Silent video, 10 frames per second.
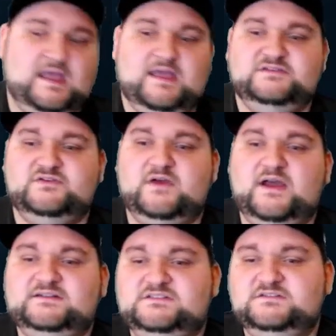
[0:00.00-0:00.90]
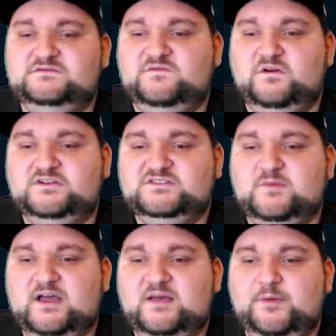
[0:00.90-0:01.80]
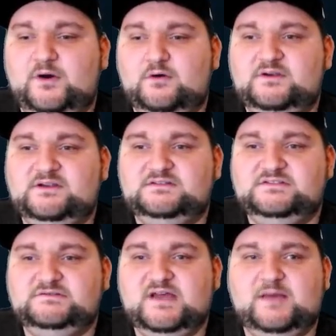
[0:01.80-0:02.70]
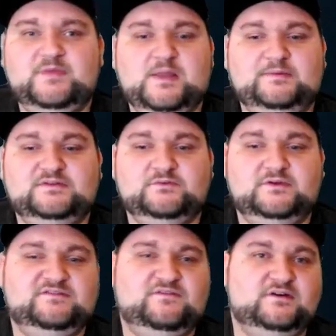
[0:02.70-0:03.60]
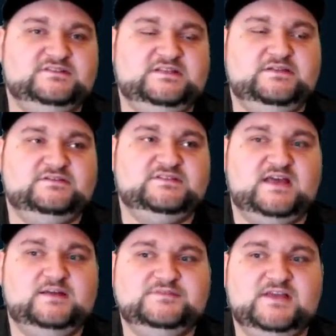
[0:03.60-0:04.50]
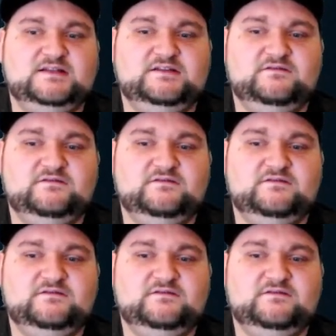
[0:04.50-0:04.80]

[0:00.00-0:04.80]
try to force my opponent to not be able to reinforce either side objective.